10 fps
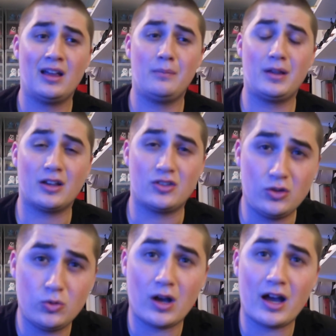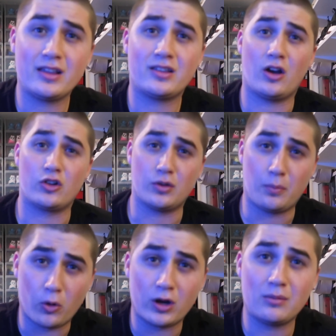because you guys are
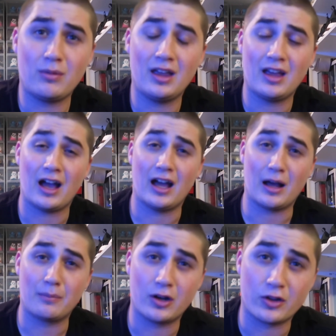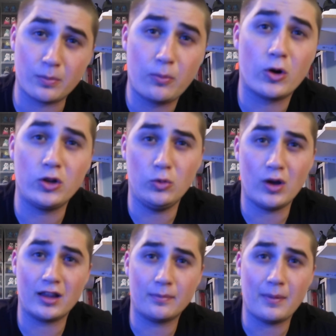supporting me, and I'm gonna support you guys